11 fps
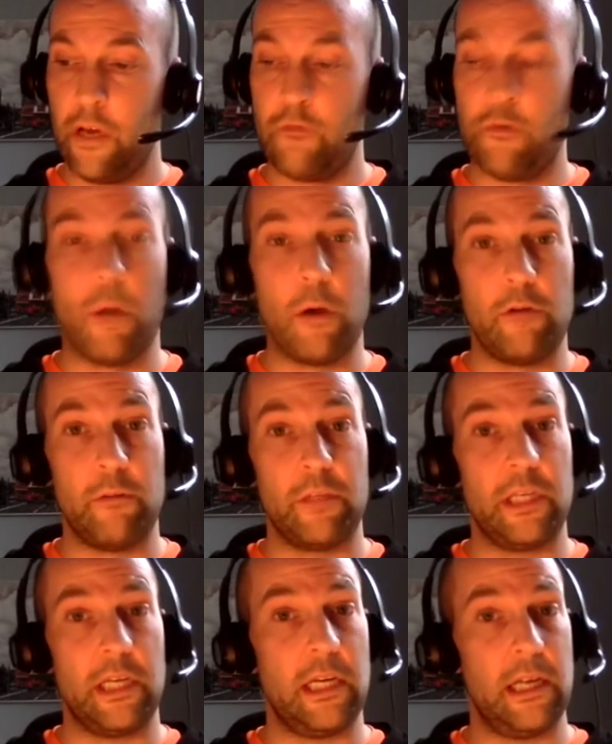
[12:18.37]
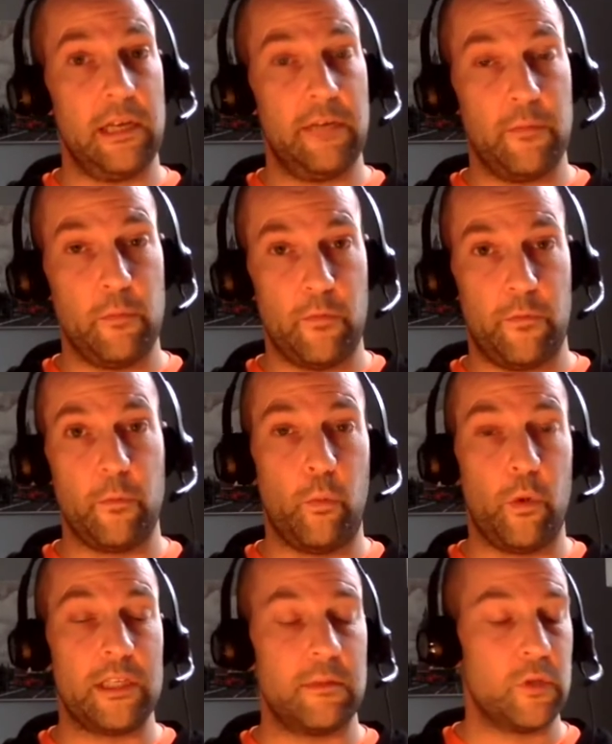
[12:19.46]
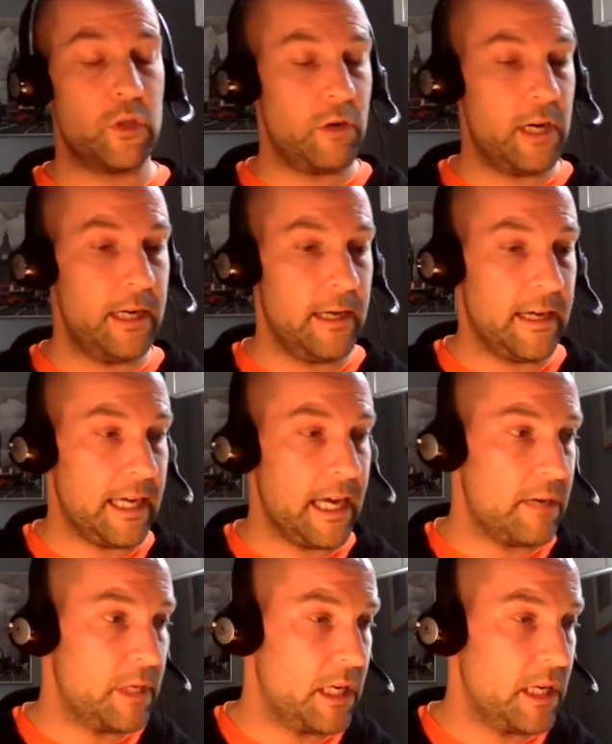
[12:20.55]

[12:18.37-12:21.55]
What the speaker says: Ramona in particularly from Wisdom Tree Academy.